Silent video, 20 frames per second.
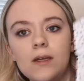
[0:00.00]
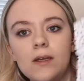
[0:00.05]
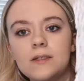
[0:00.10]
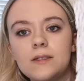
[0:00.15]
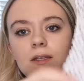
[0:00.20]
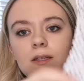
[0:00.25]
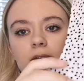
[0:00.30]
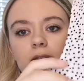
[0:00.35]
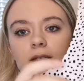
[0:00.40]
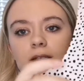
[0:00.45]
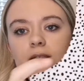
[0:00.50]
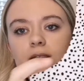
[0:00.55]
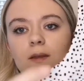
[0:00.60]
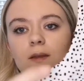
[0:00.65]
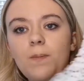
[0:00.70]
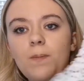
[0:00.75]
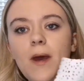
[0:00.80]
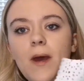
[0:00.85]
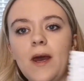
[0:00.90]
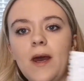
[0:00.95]
So this is
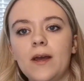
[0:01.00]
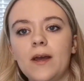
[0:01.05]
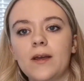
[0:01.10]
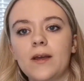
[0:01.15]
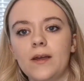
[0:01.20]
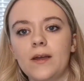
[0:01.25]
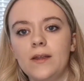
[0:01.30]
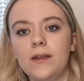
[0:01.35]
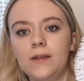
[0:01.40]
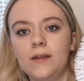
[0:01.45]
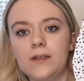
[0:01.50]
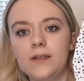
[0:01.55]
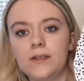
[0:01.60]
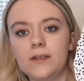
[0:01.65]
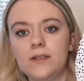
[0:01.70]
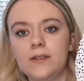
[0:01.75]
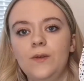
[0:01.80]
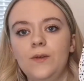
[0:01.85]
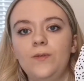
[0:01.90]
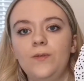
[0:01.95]
the back. This
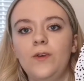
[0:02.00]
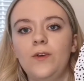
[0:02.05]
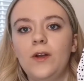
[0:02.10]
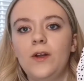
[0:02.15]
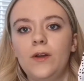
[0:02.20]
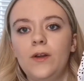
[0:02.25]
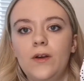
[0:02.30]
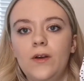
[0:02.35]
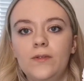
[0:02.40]
is the front.